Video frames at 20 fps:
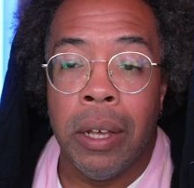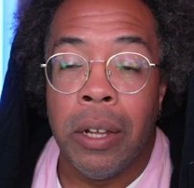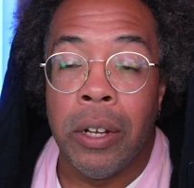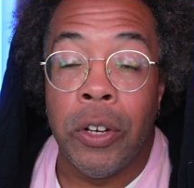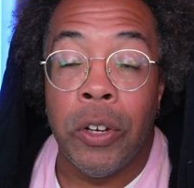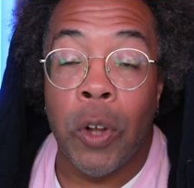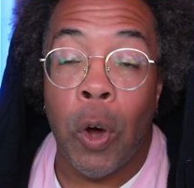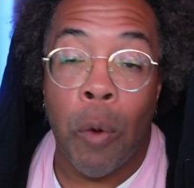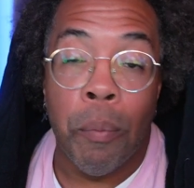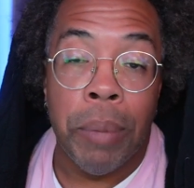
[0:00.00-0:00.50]

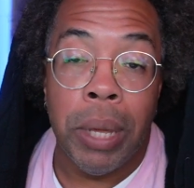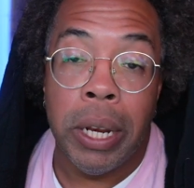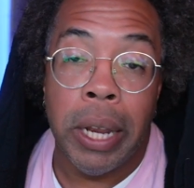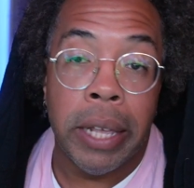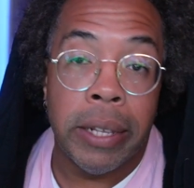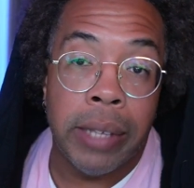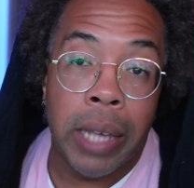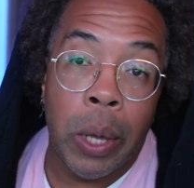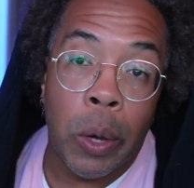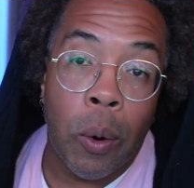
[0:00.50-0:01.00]
don't meet that
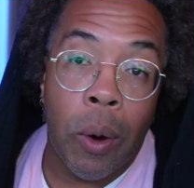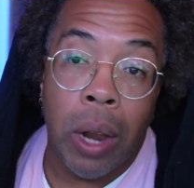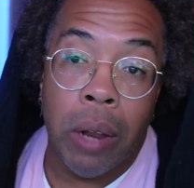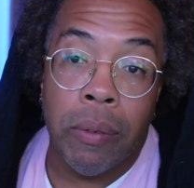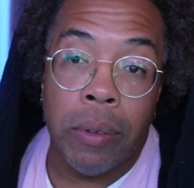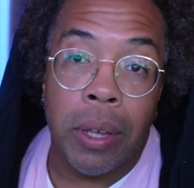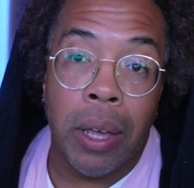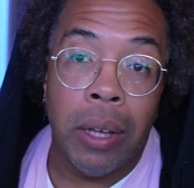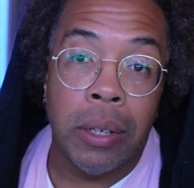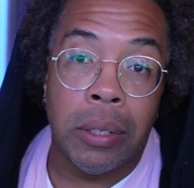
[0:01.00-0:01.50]
same
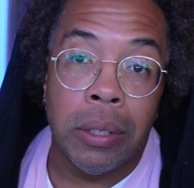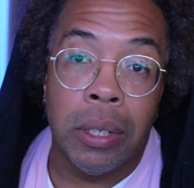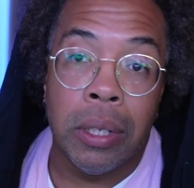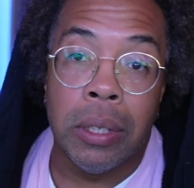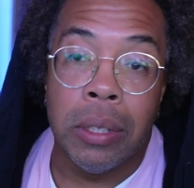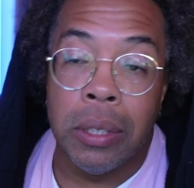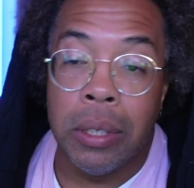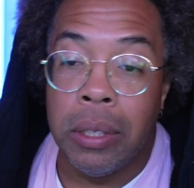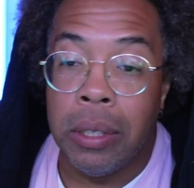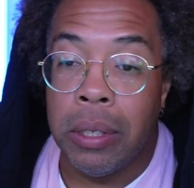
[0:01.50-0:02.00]
qualification.
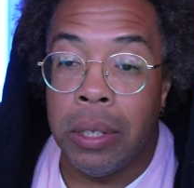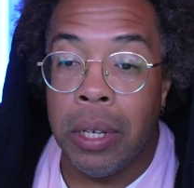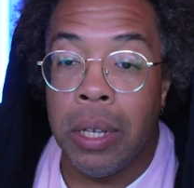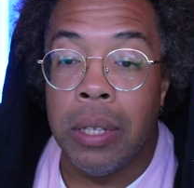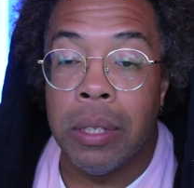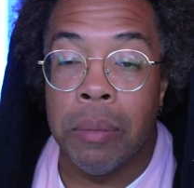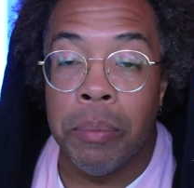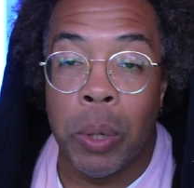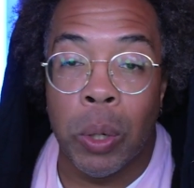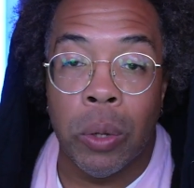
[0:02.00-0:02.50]

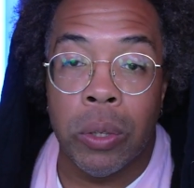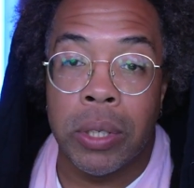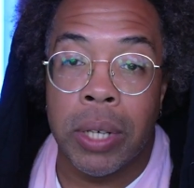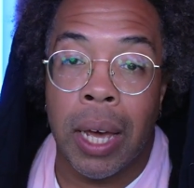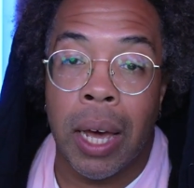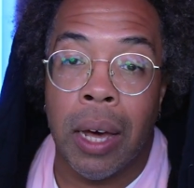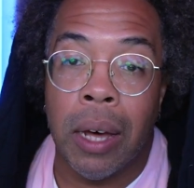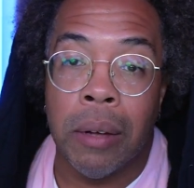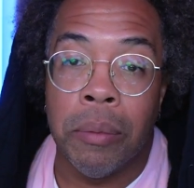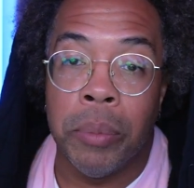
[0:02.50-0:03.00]
He's a middle
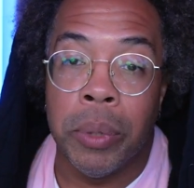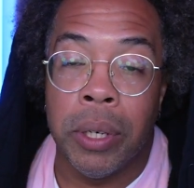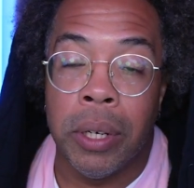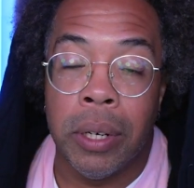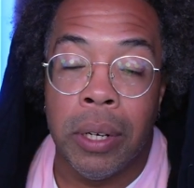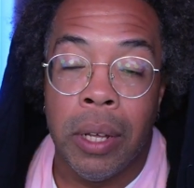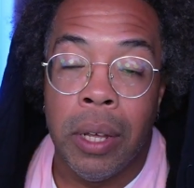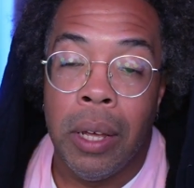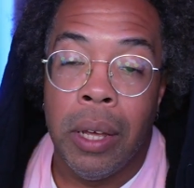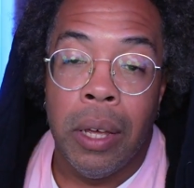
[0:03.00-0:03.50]
child,
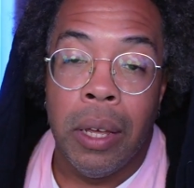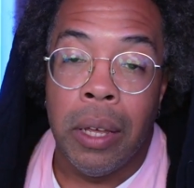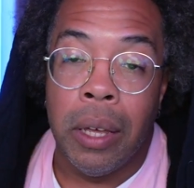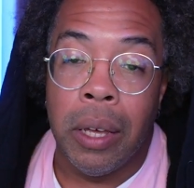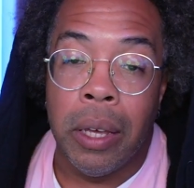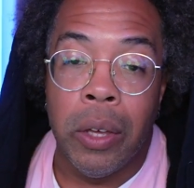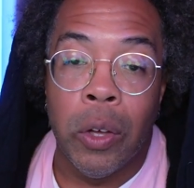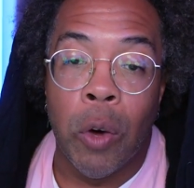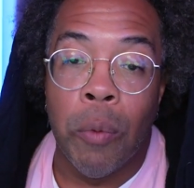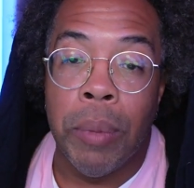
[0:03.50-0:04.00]
but yeah,
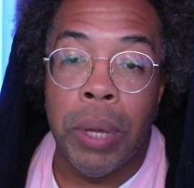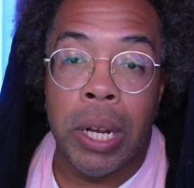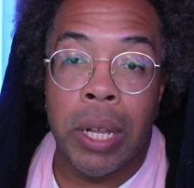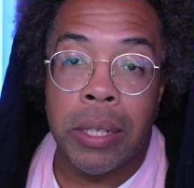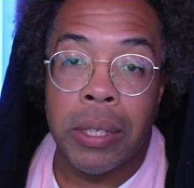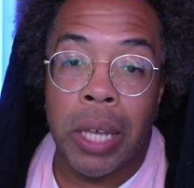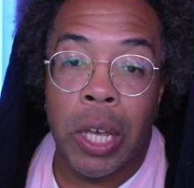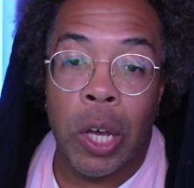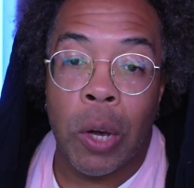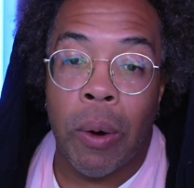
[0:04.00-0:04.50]
he don't meet that
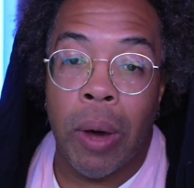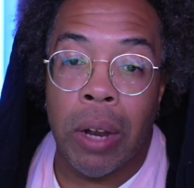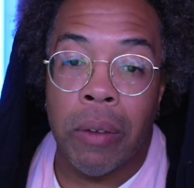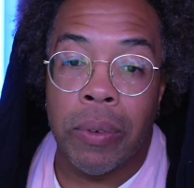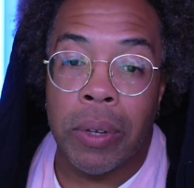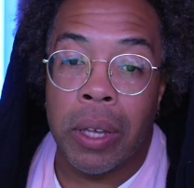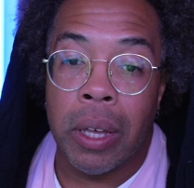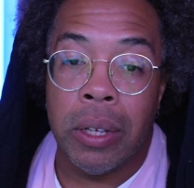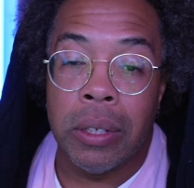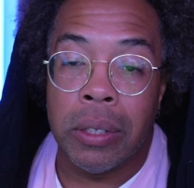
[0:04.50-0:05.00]
same
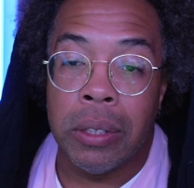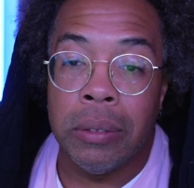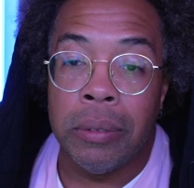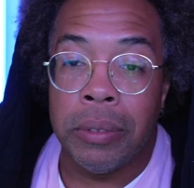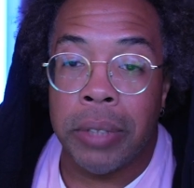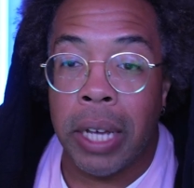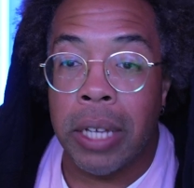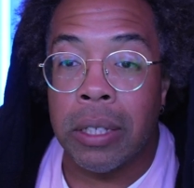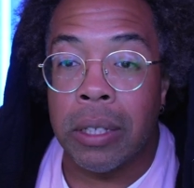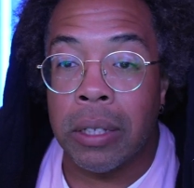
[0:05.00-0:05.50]
qualification
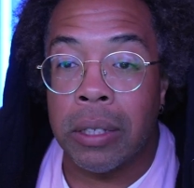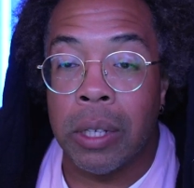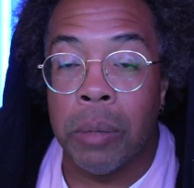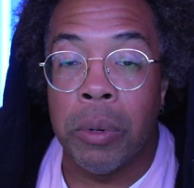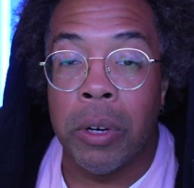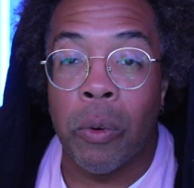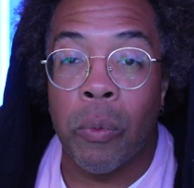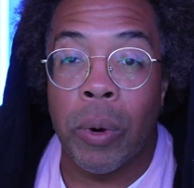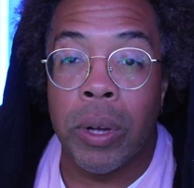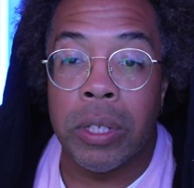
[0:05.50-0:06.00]
as some of
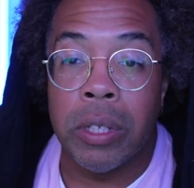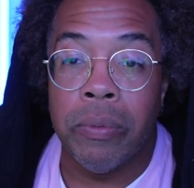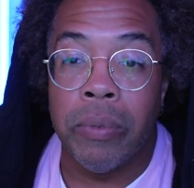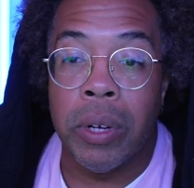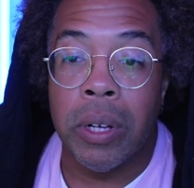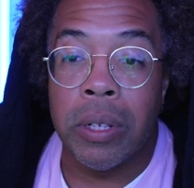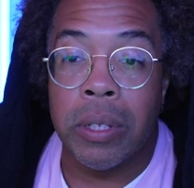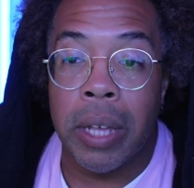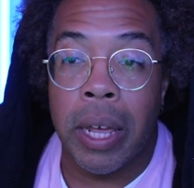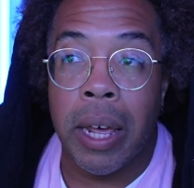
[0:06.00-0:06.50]
the rest of
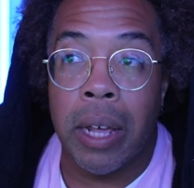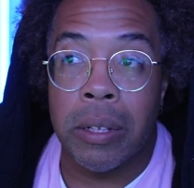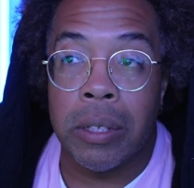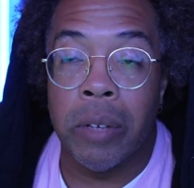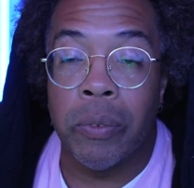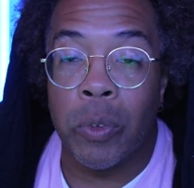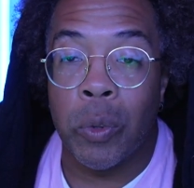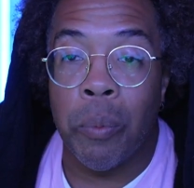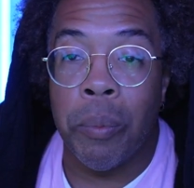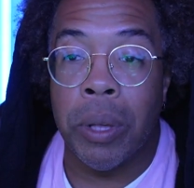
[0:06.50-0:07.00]
us that have
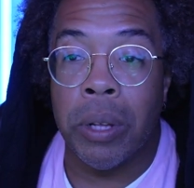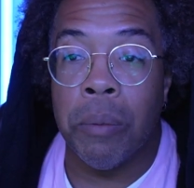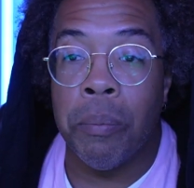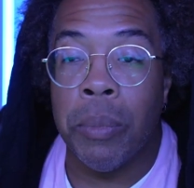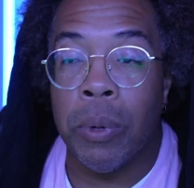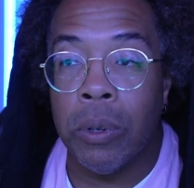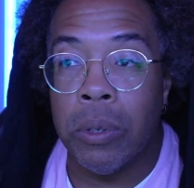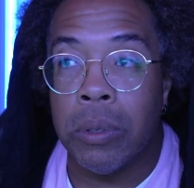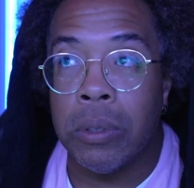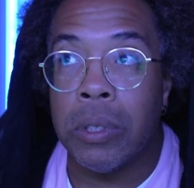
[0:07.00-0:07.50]
suffered through
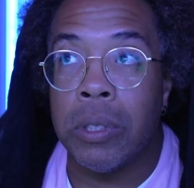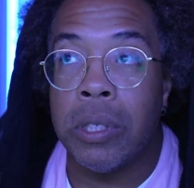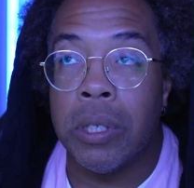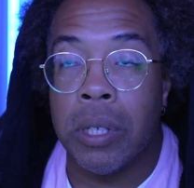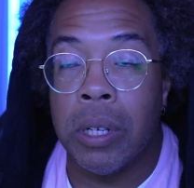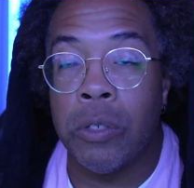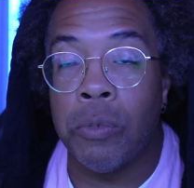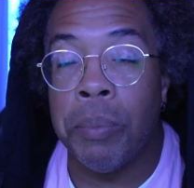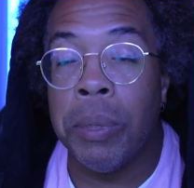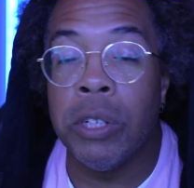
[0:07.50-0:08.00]

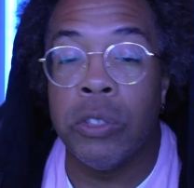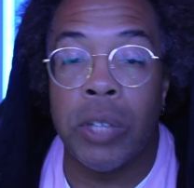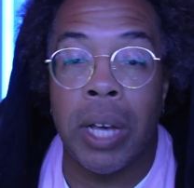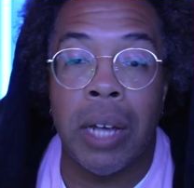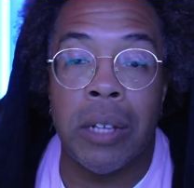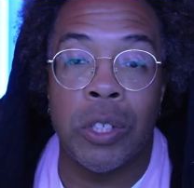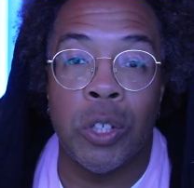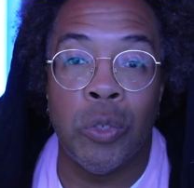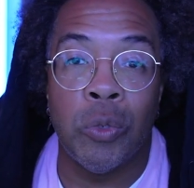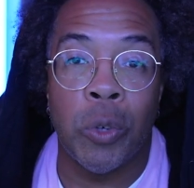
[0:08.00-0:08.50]
middle
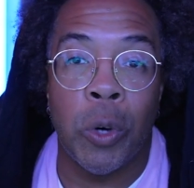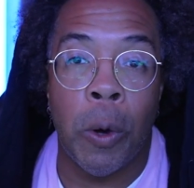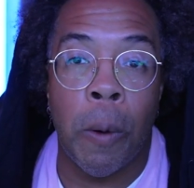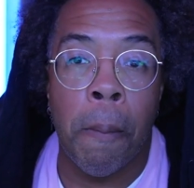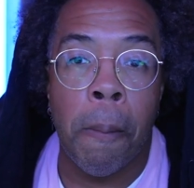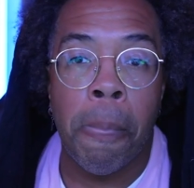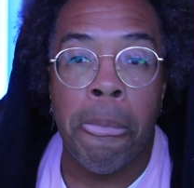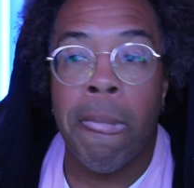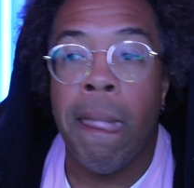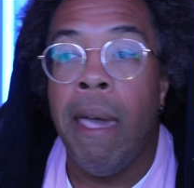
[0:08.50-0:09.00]
child syndrome.
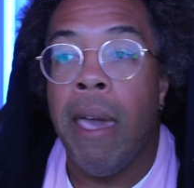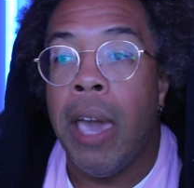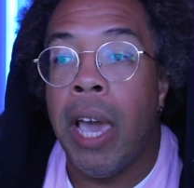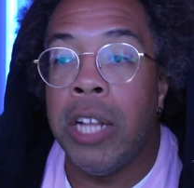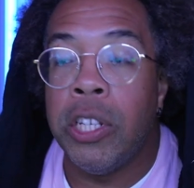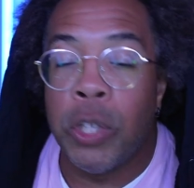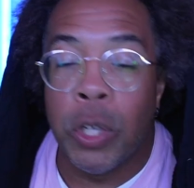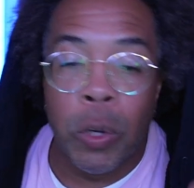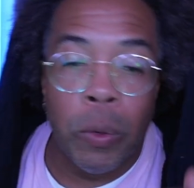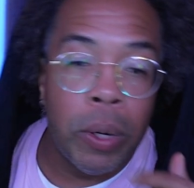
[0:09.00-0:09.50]

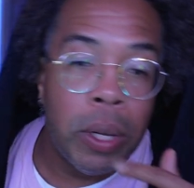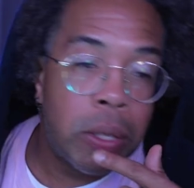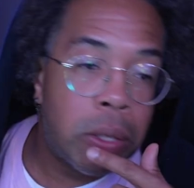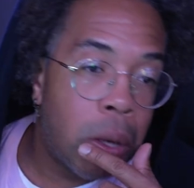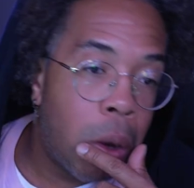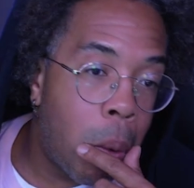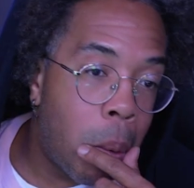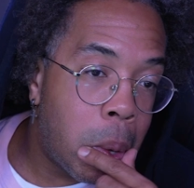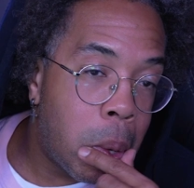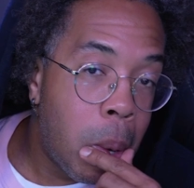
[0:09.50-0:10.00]
And generally,
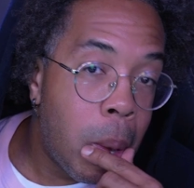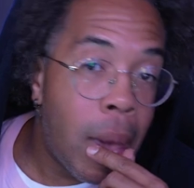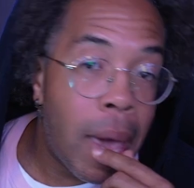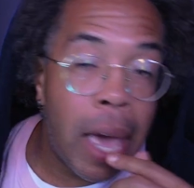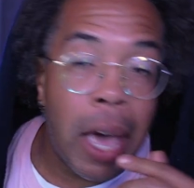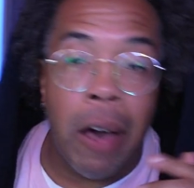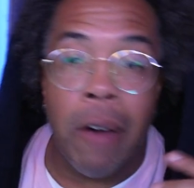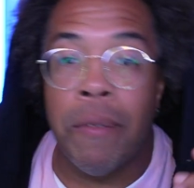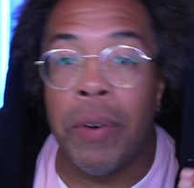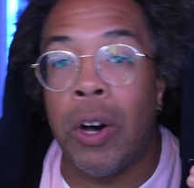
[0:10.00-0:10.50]
so when you
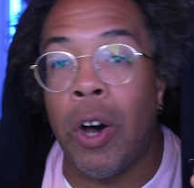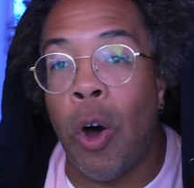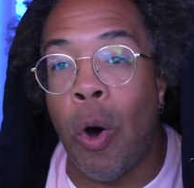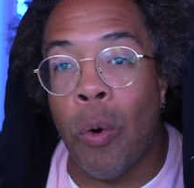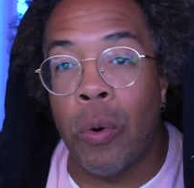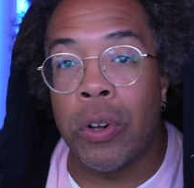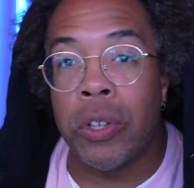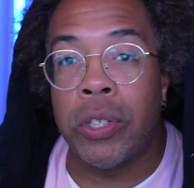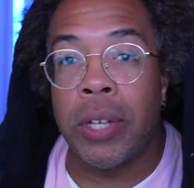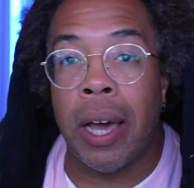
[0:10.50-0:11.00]
have an
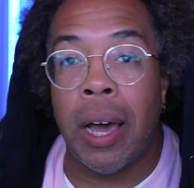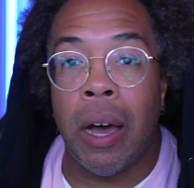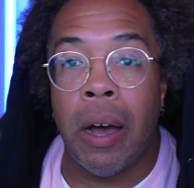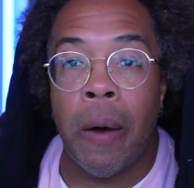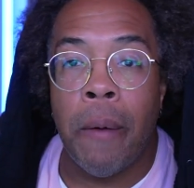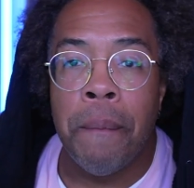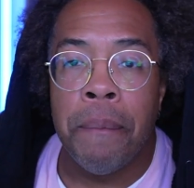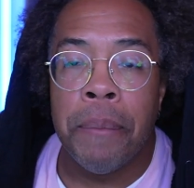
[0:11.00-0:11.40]
older child,